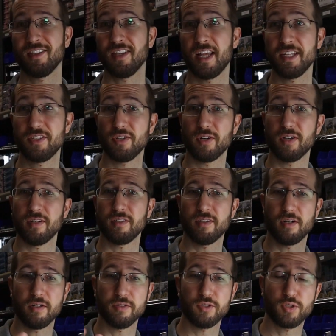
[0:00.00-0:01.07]
the lights
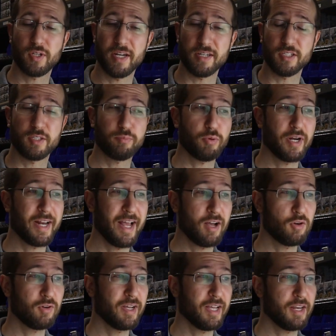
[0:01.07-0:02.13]
are kind of spread
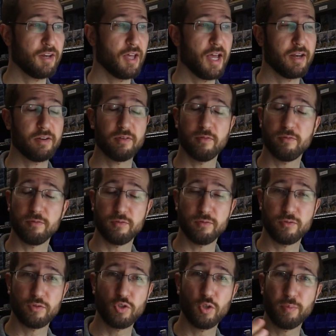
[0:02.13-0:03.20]
out and not
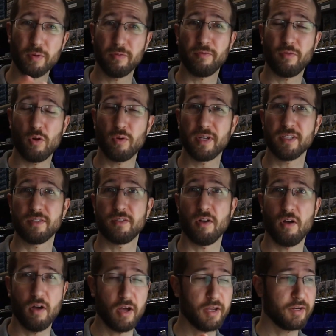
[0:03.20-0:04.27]
super focused
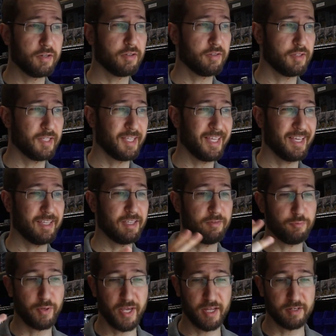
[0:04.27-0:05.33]
on the kit,
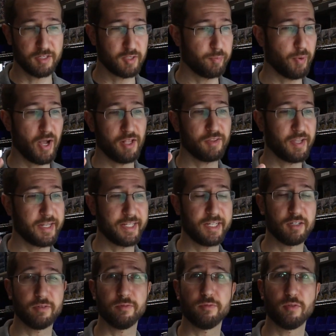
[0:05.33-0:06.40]
if we had a spotlight
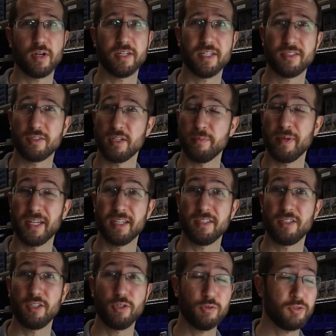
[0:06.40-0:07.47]
here in front, it's going to make a
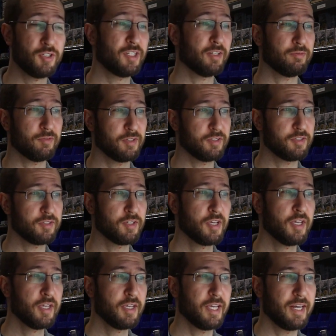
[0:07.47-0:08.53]
huge difference
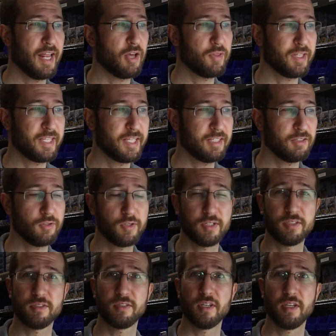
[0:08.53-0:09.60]
in how the kit
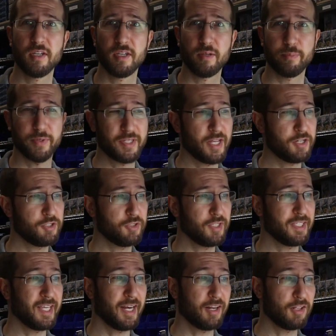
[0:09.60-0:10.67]
looks.
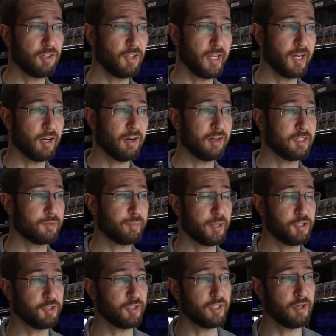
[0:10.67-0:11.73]
Potentially get glare,
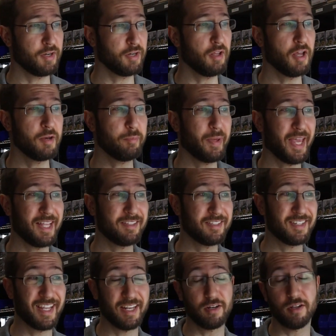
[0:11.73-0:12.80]
especially on an
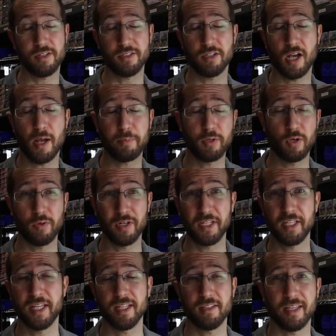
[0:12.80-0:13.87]
unpainted and untop
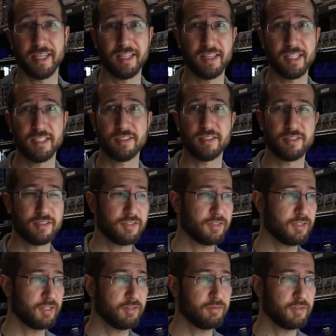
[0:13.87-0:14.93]
coated kit like this. This
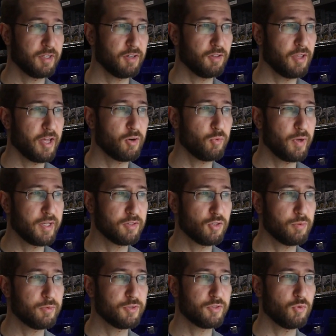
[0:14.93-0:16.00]
is in a lot of ways
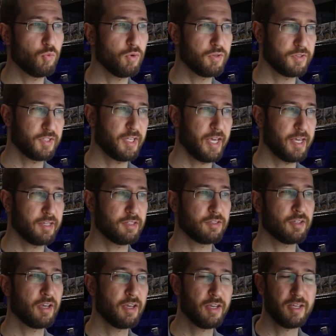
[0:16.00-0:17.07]
almost a worst case,
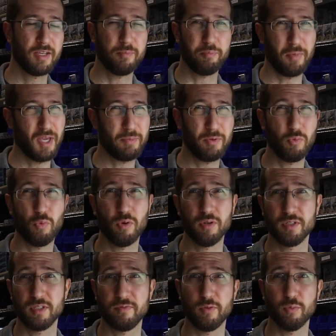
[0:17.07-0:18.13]
maybe
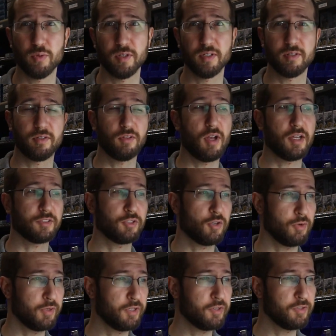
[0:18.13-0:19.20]
worse if it were gloss
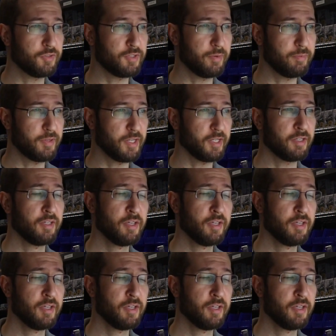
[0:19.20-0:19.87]
coated or something.